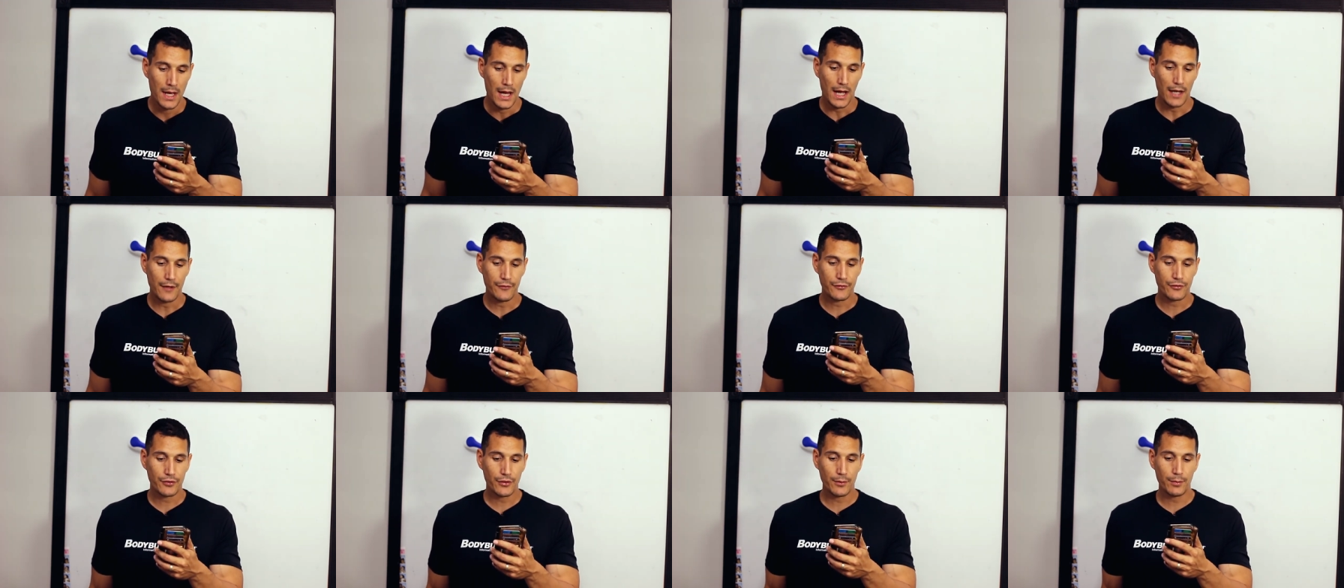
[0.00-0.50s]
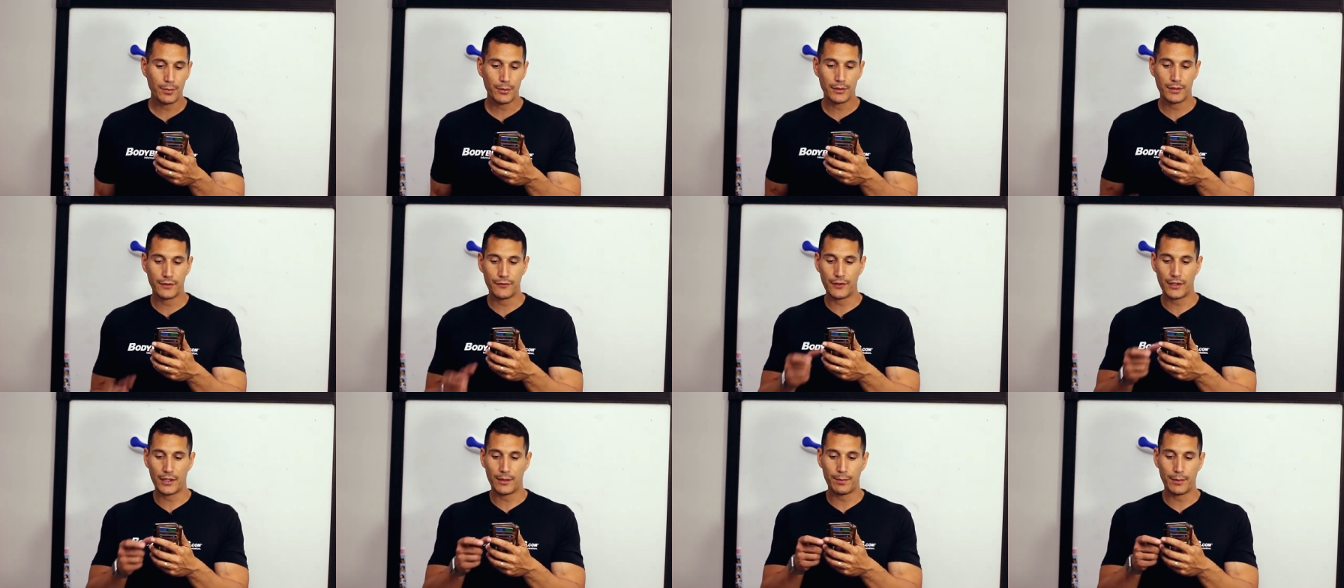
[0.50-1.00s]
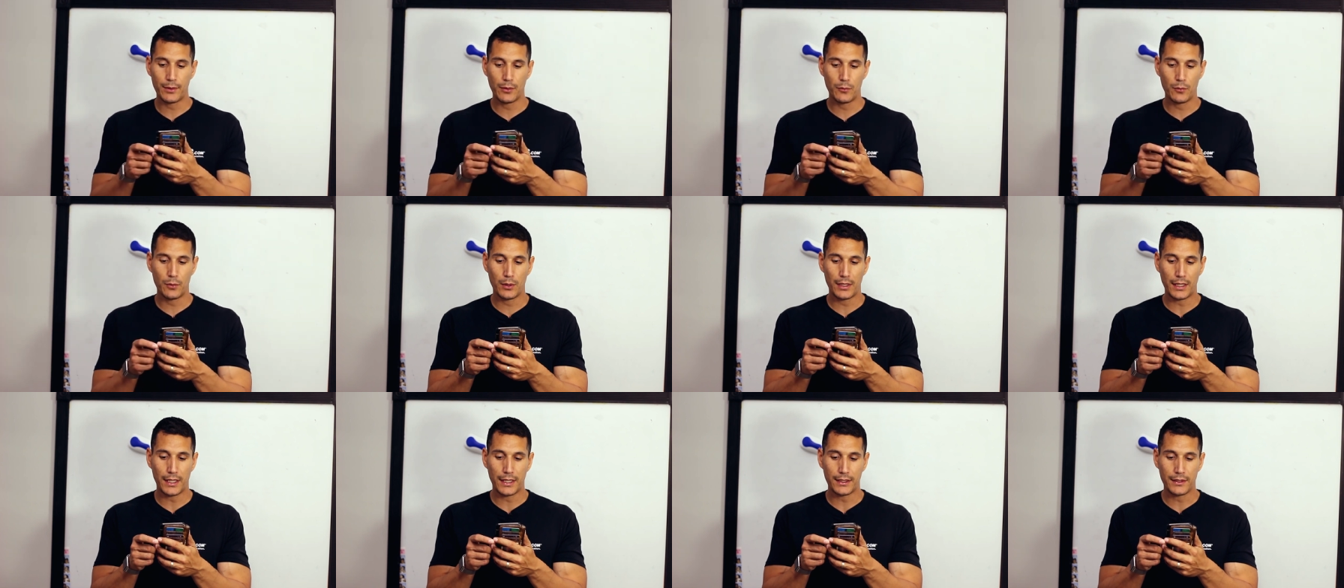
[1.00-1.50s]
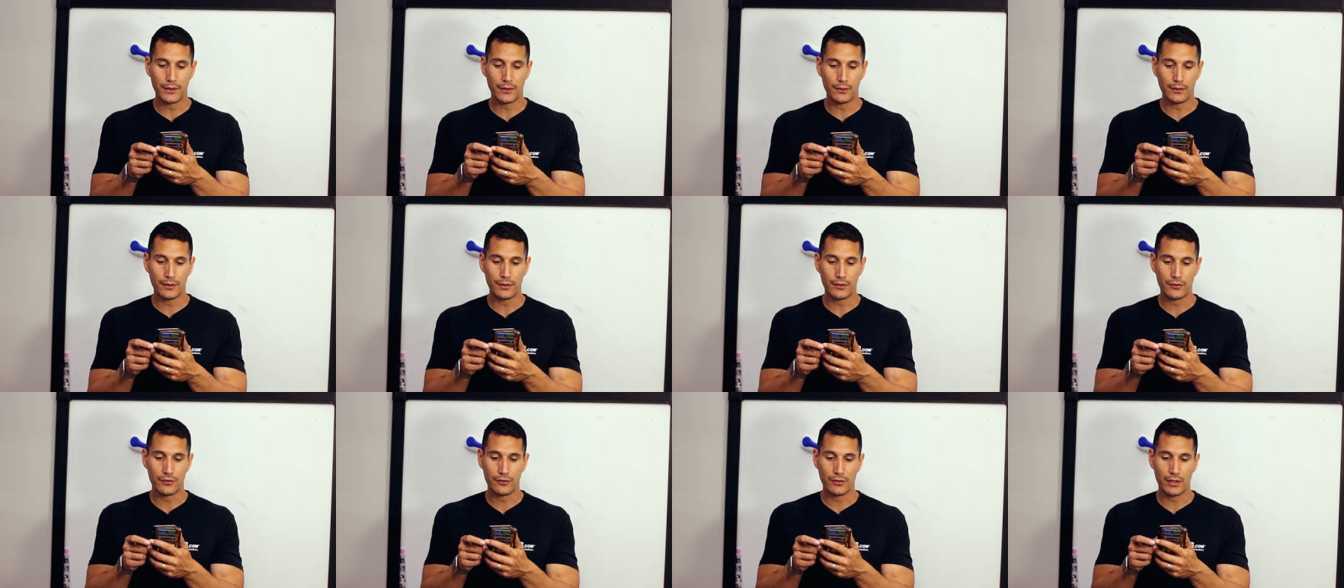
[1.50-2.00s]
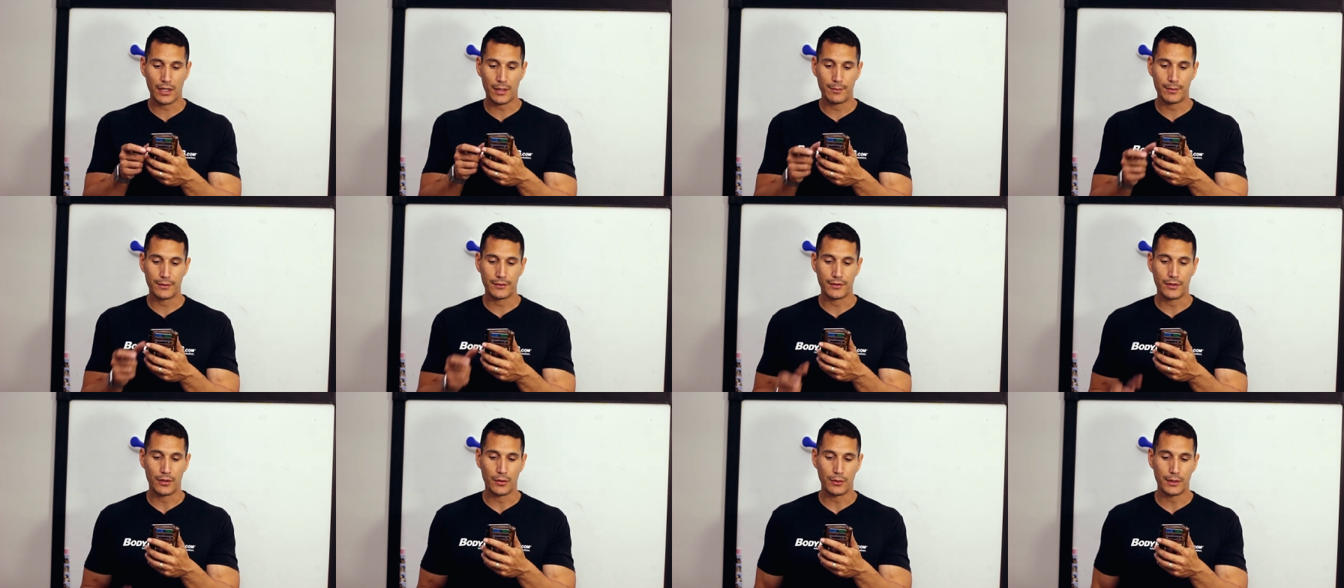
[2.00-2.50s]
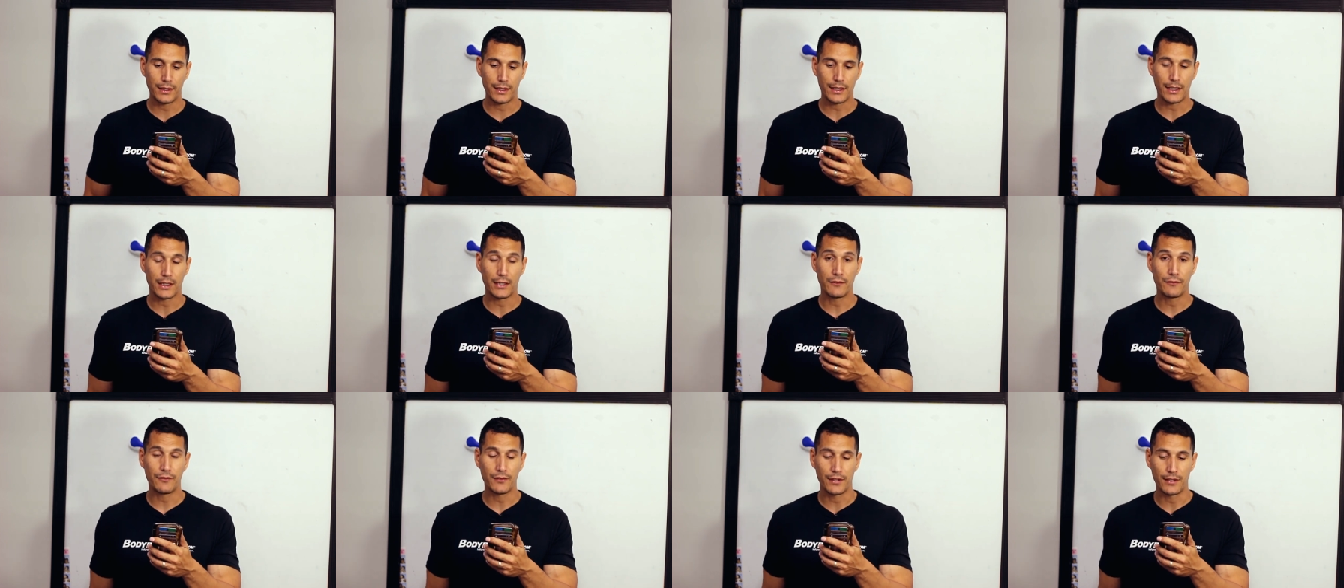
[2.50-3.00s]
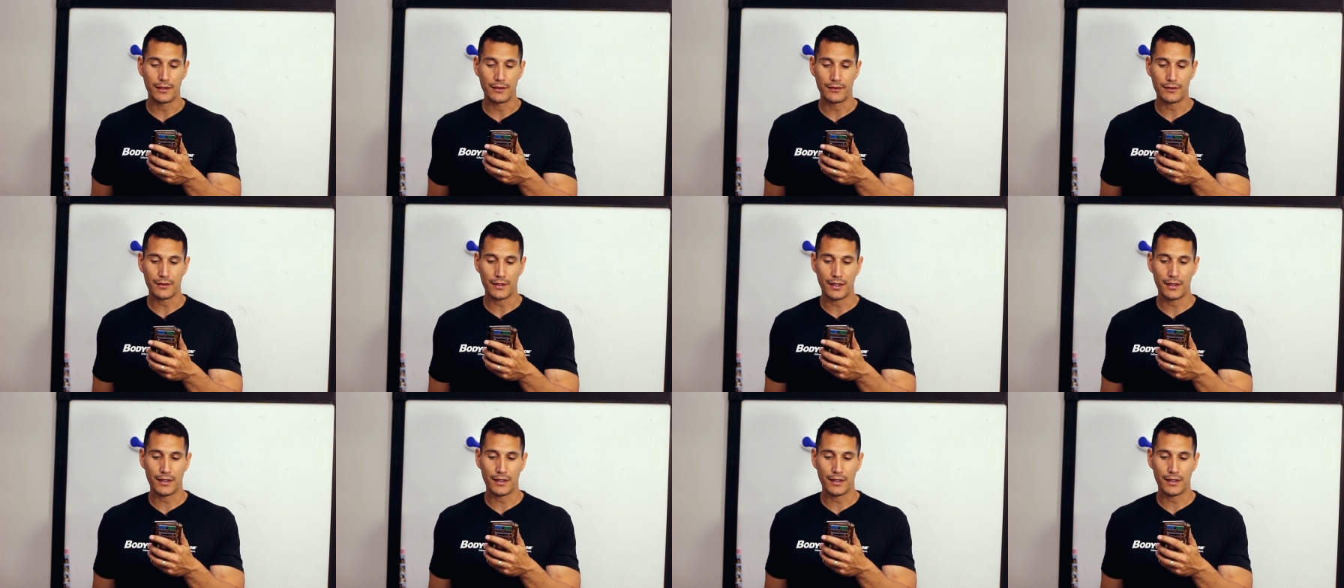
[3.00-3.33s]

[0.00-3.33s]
I've trouble developing what I can only describe as coding confidence.